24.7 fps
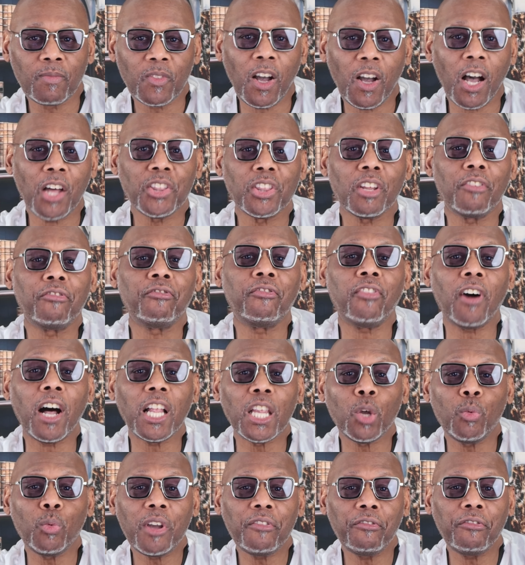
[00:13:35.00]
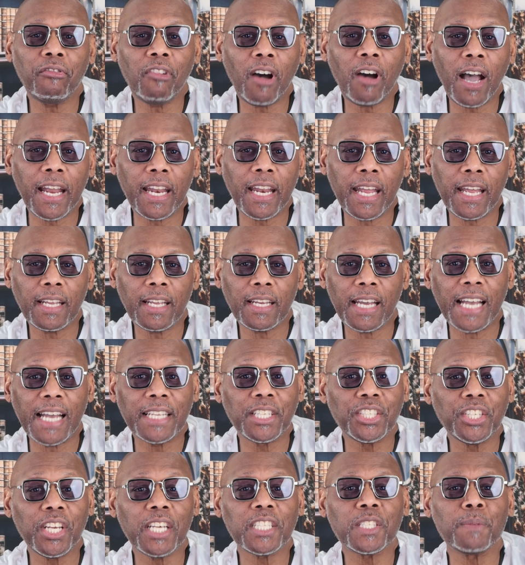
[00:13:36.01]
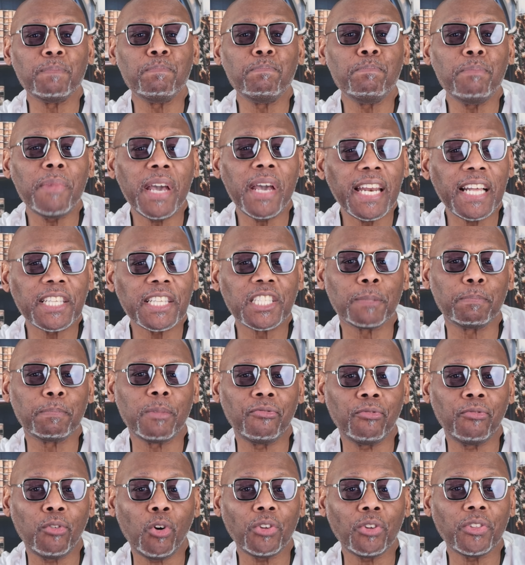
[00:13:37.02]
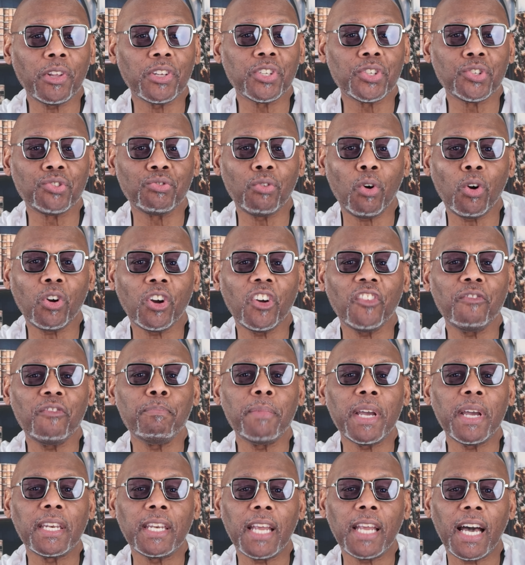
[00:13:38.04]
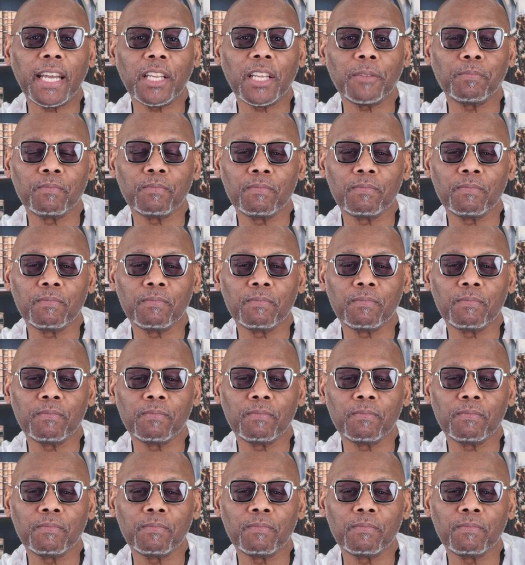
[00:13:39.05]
on the following Friday, at just minutes before the stroke of midnight,